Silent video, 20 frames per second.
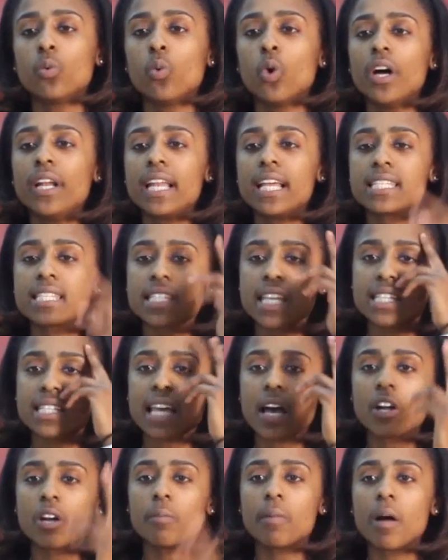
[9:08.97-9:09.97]
the one that
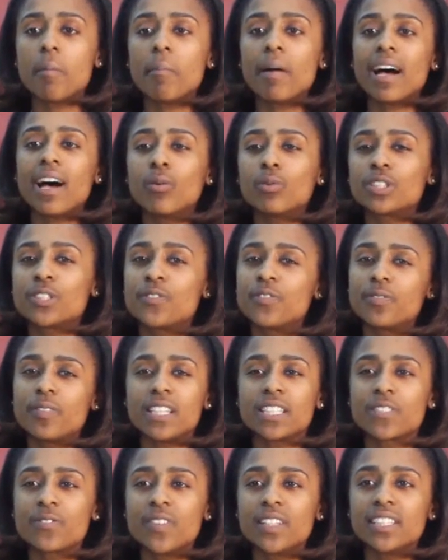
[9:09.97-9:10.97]
sticks out in my mind
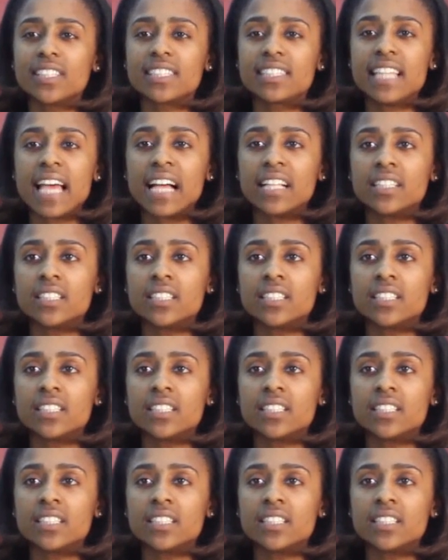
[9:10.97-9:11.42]
is Phyllis